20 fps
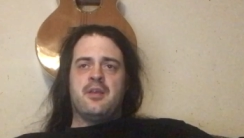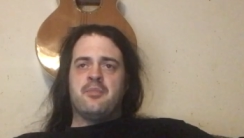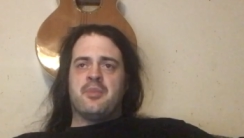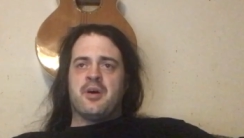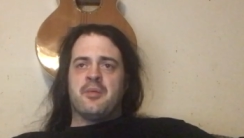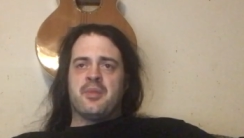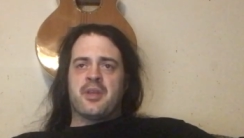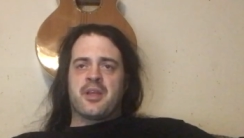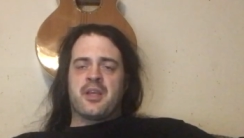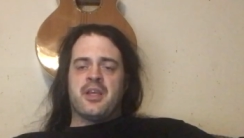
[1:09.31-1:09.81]

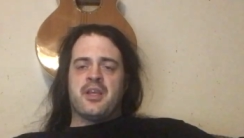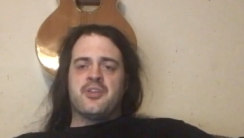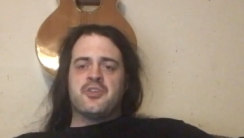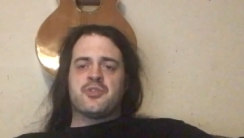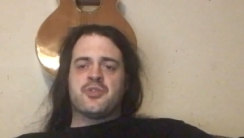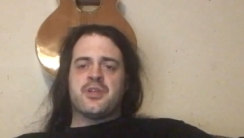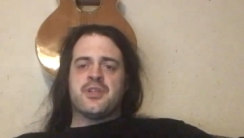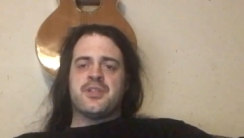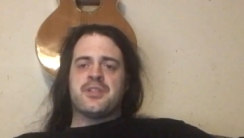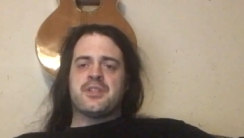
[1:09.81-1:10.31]
public
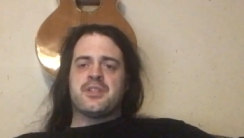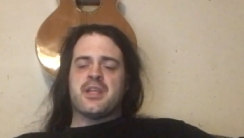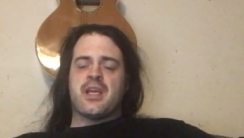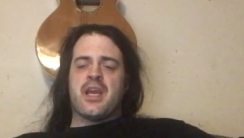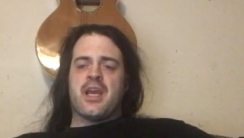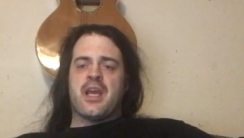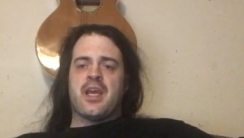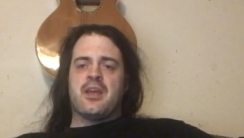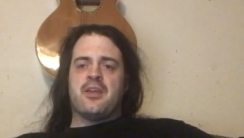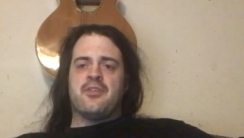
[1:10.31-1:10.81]
interest
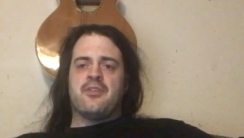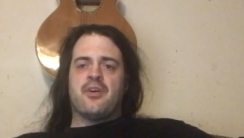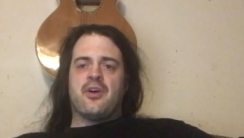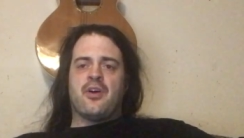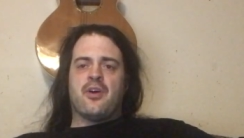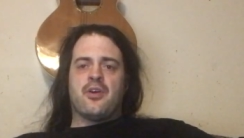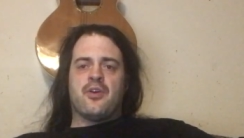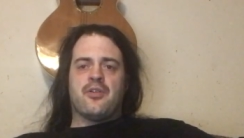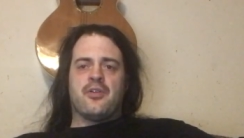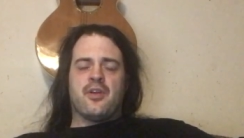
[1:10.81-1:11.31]
and
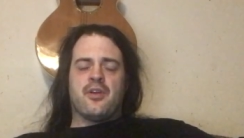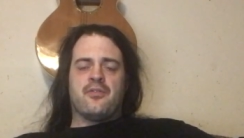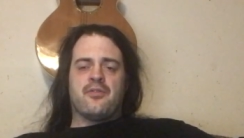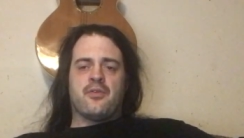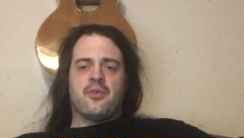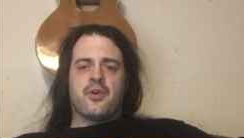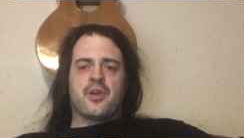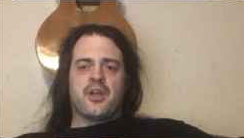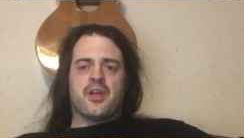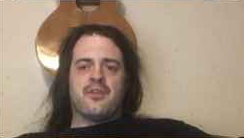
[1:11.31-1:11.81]
are
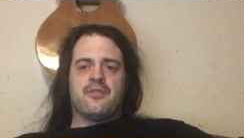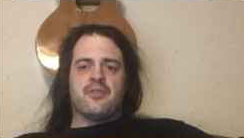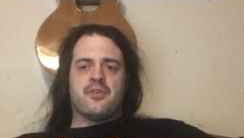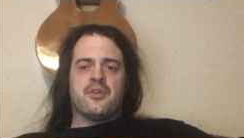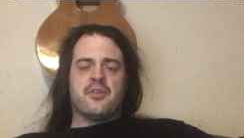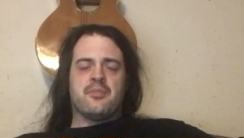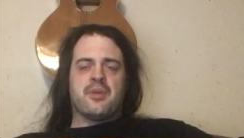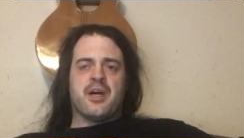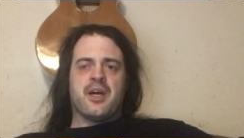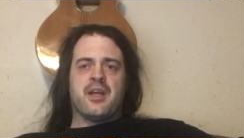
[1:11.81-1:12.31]
therefore
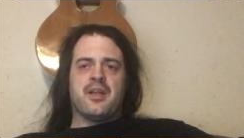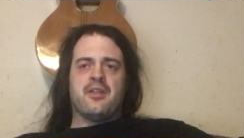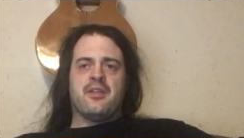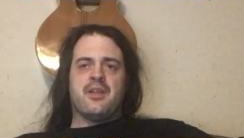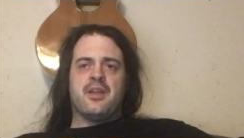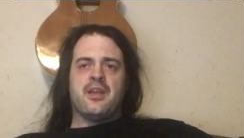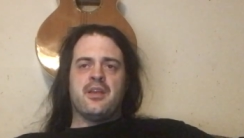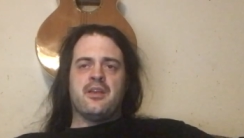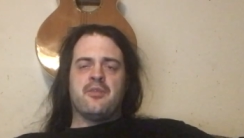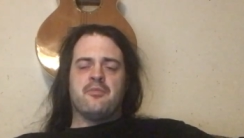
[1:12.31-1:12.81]
covered by
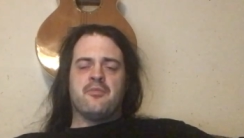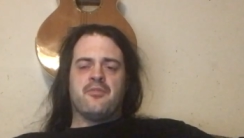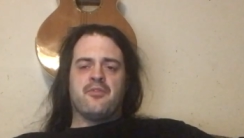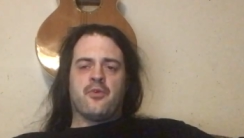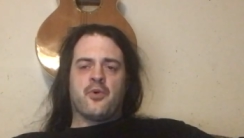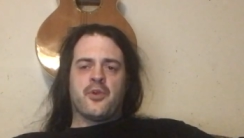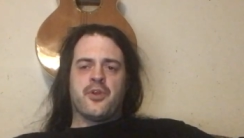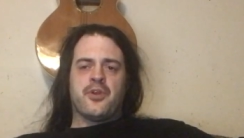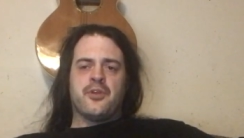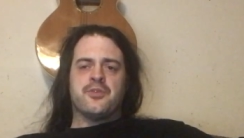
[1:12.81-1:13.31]
the
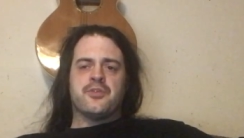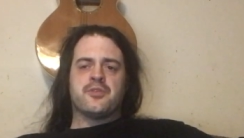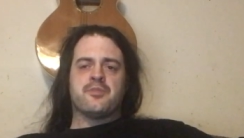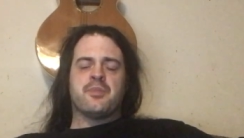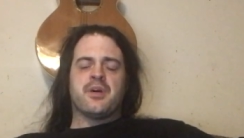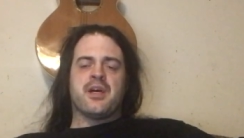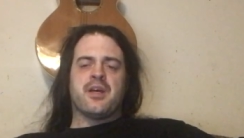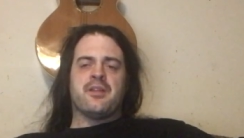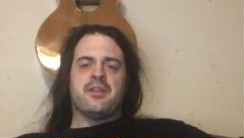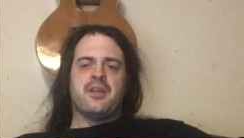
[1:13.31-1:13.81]
for use
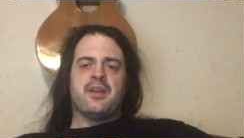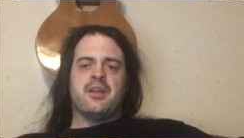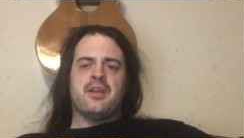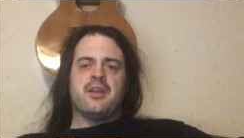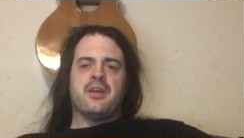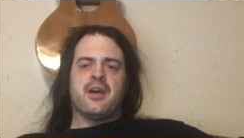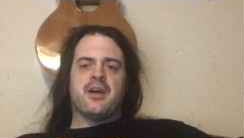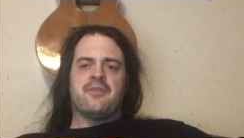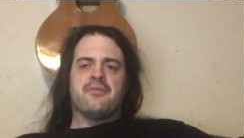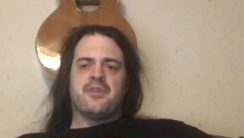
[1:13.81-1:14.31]
by
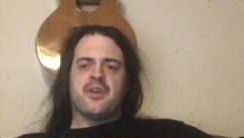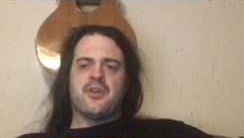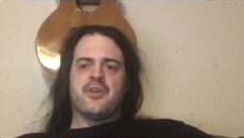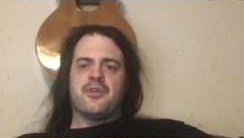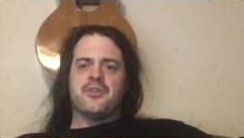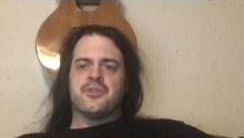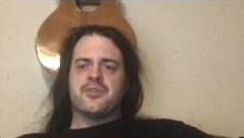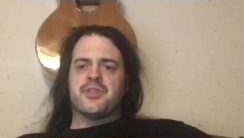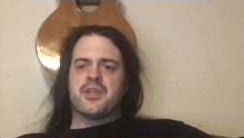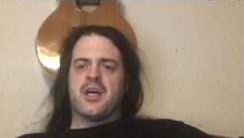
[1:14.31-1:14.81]
the uh, fair
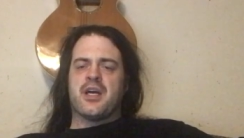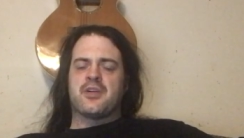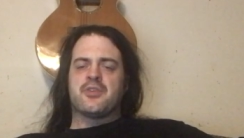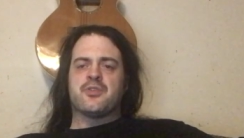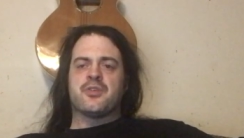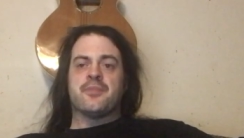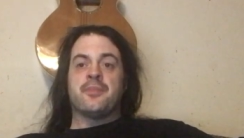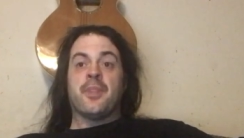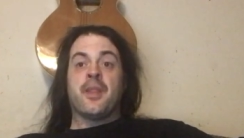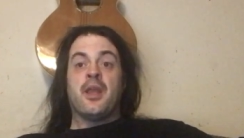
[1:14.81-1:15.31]
use
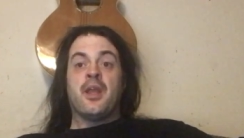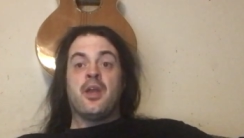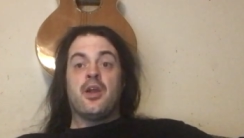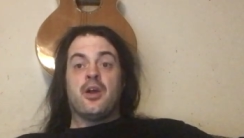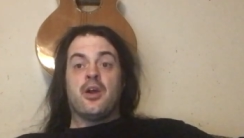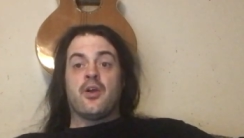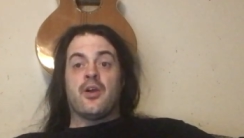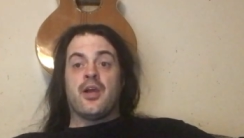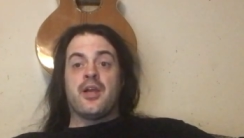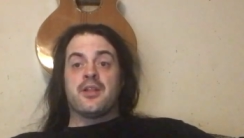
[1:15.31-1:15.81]
doctrine.
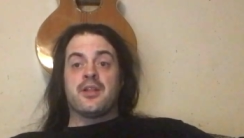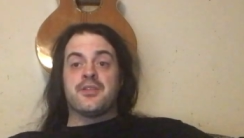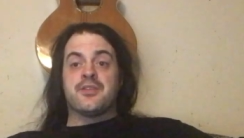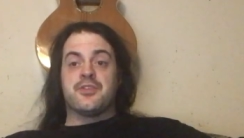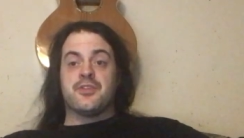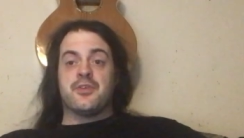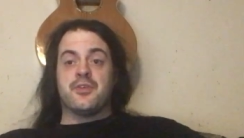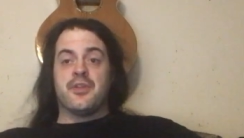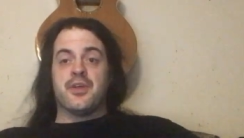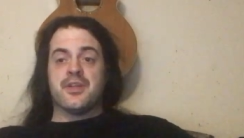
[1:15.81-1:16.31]
All right, let's
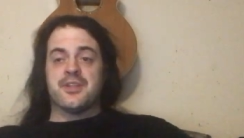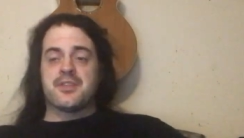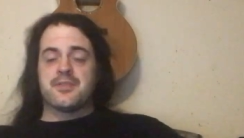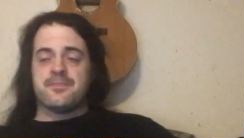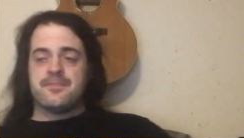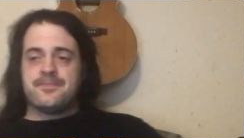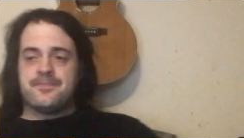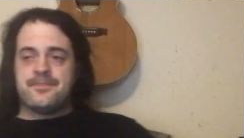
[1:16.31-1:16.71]
do this.